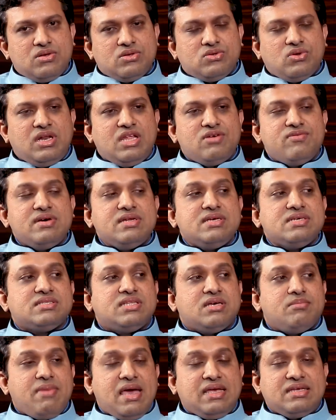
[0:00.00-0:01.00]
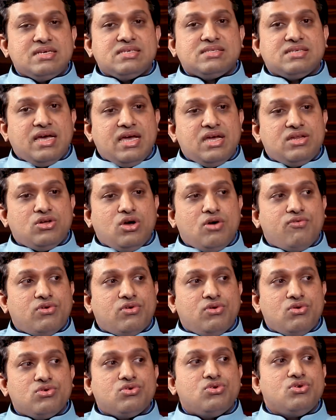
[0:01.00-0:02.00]
So liver is the major site
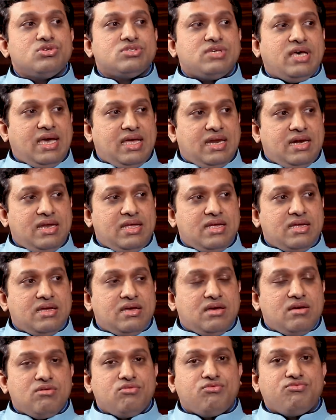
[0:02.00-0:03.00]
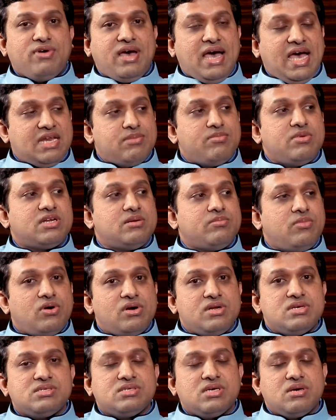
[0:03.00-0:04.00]
glucose handling, fat
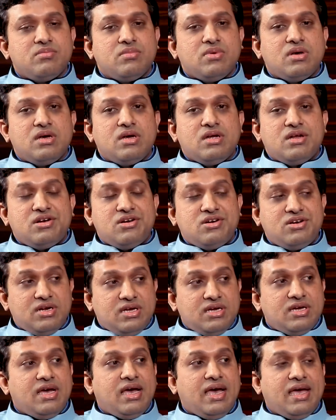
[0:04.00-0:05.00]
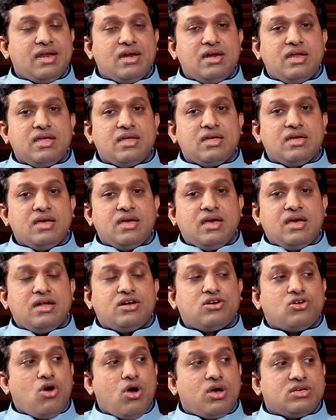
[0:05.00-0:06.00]
metabolism, drug handling,
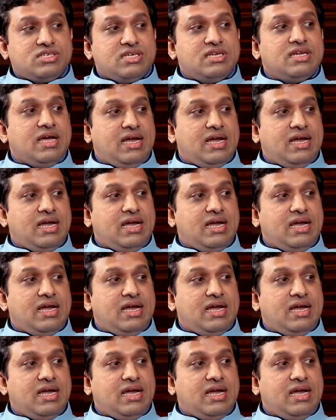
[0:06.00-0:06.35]
toxin